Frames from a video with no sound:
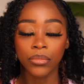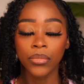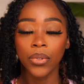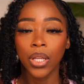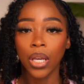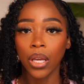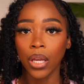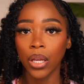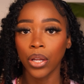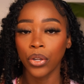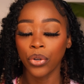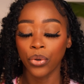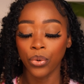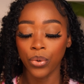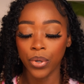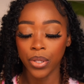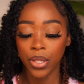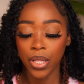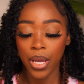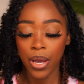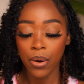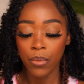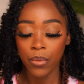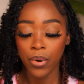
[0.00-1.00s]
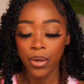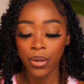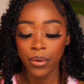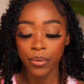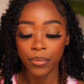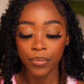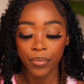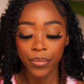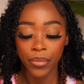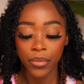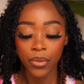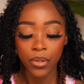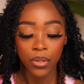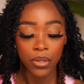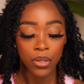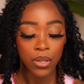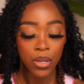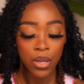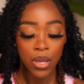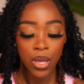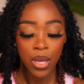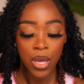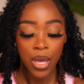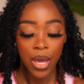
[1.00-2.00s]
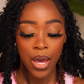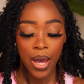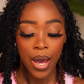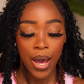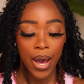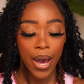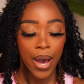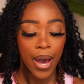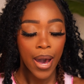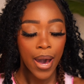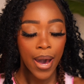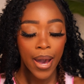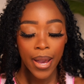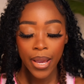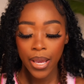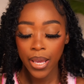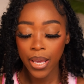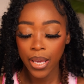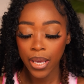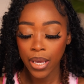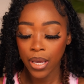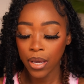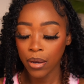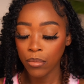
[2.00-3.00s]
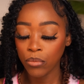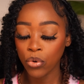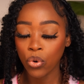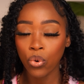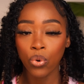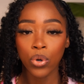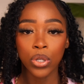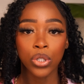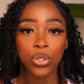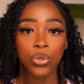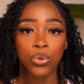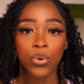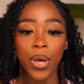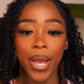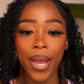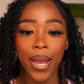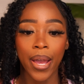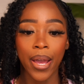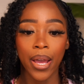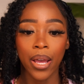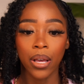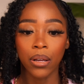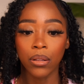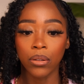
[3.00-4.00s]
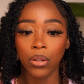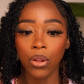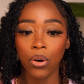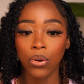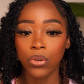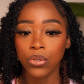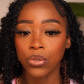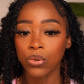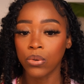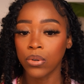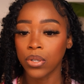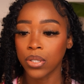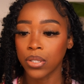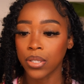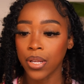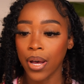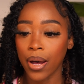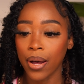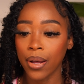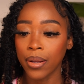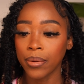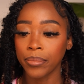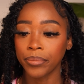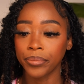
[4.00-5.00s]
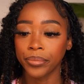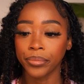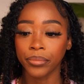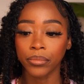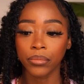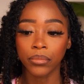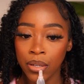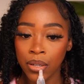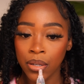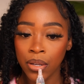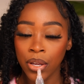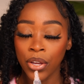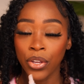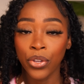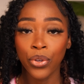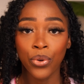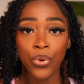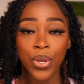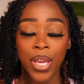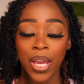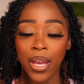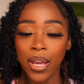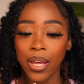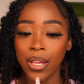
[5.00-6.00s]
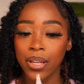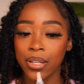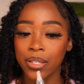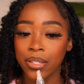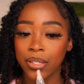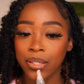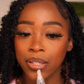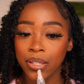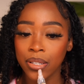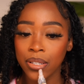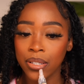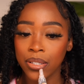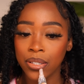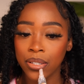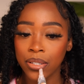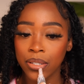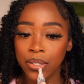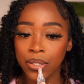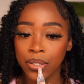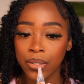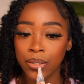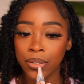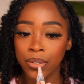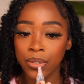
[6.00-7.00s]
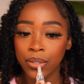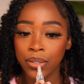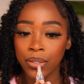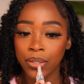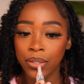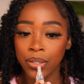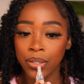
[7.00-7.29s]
And do it that way. I am going to add gloss on top. You can, it's to each his own.